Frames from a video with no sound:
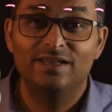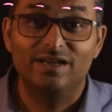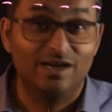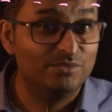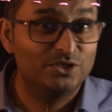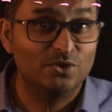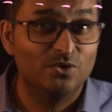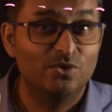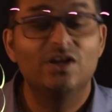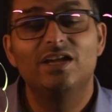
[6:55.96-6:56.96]
I'm
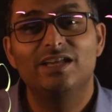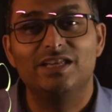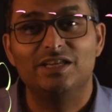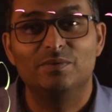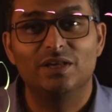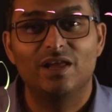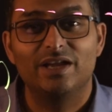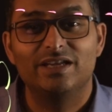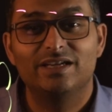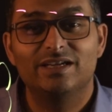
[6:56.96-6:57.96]
sure you will
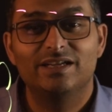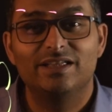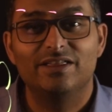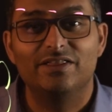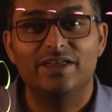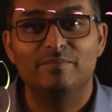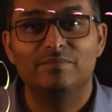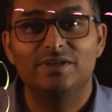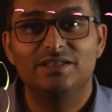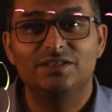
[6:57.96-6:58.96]
like
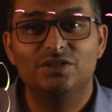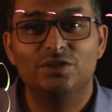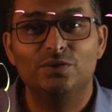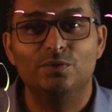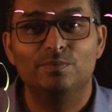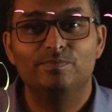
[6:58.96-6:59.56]
them too.